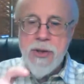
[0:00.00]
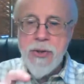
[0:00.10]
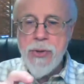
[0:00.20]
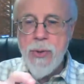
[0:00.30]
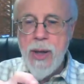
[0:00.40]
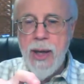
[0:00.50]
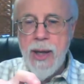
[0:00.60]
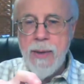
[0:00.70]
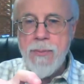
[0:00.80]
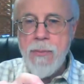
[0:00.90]
to
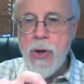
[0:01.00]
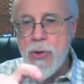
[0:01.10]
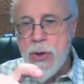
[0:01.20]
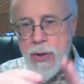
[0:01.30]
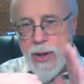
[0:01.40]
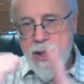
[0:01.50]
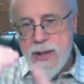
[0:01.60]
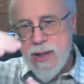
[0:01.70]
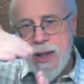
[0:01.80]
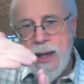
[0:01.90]
a motor that's